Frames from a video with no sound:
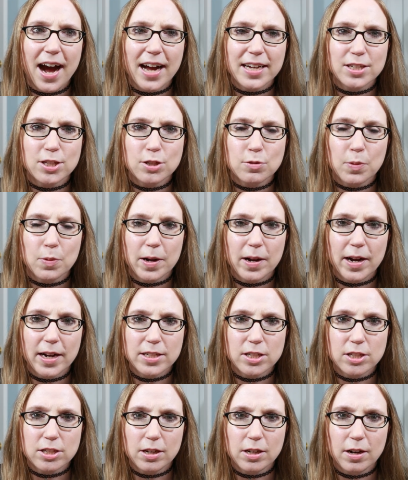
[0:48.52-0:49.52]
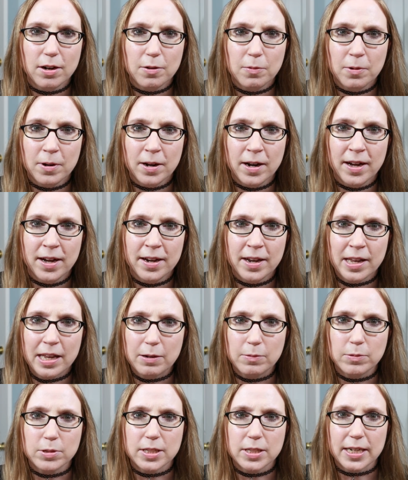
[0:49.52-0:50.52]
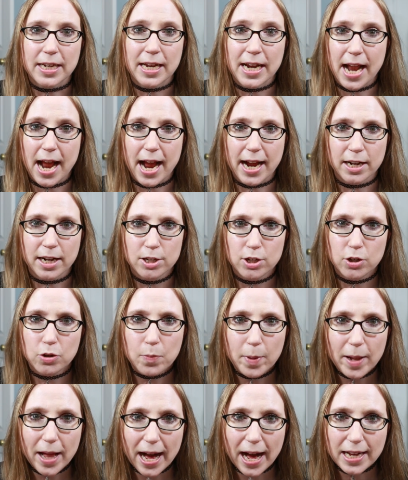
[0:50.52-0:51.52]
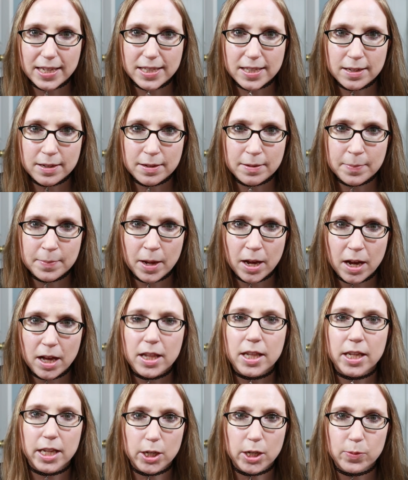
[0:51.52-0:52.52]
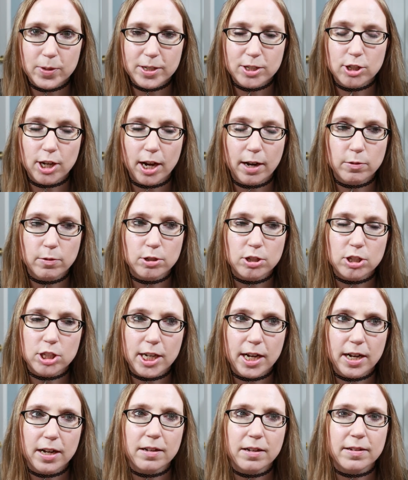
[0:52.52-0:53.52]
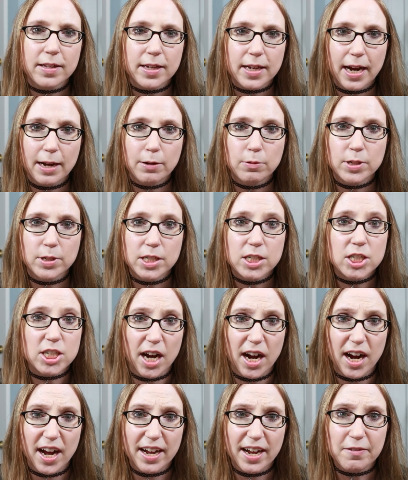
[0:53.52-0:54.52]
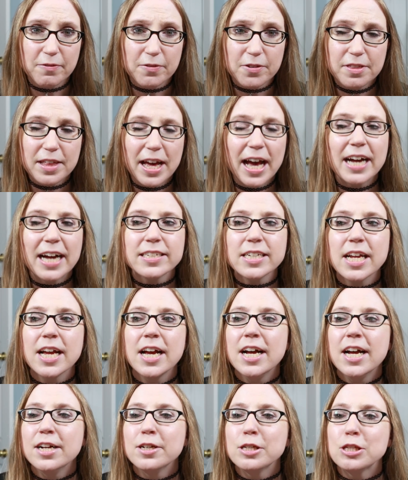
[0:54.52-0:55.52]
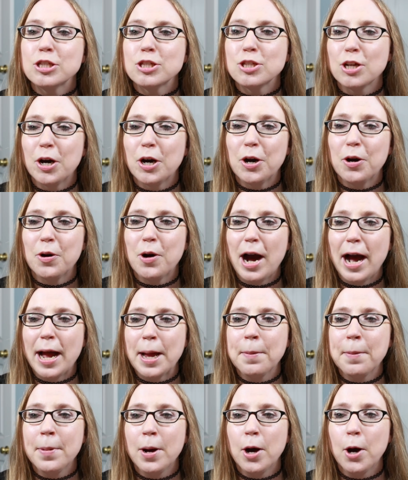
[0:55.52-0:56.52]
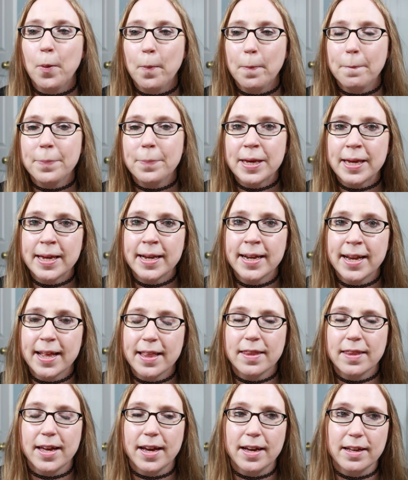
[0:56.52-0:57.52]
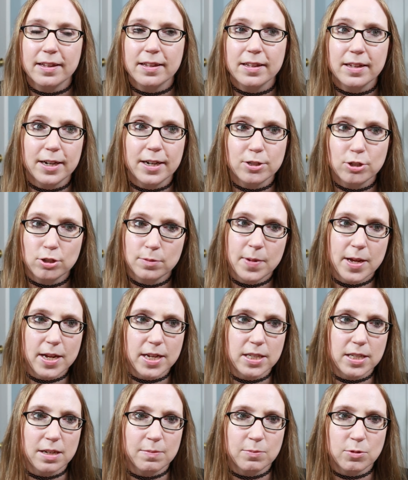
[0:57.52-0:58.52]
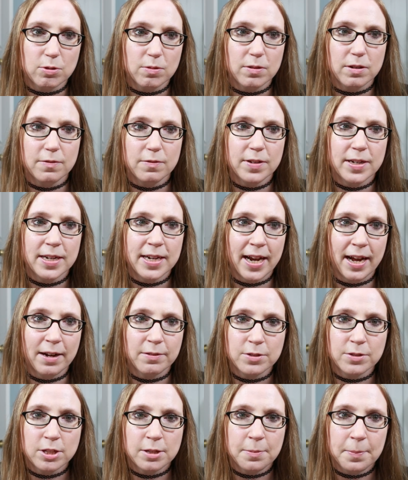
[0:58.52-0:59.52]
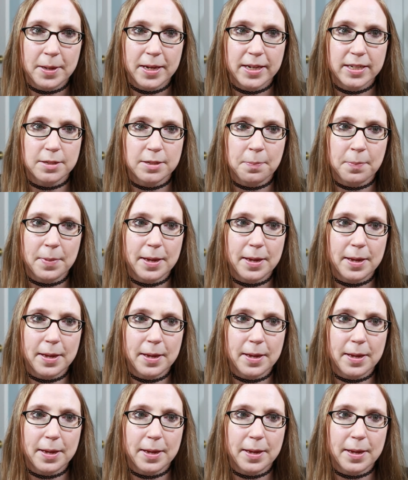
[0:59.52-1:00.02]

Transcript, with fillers: I swear I saw one that was like an ectoplasm liquid shower gel. Like, I would die for that. So I am hoping that Lush makes some sort of an announcement.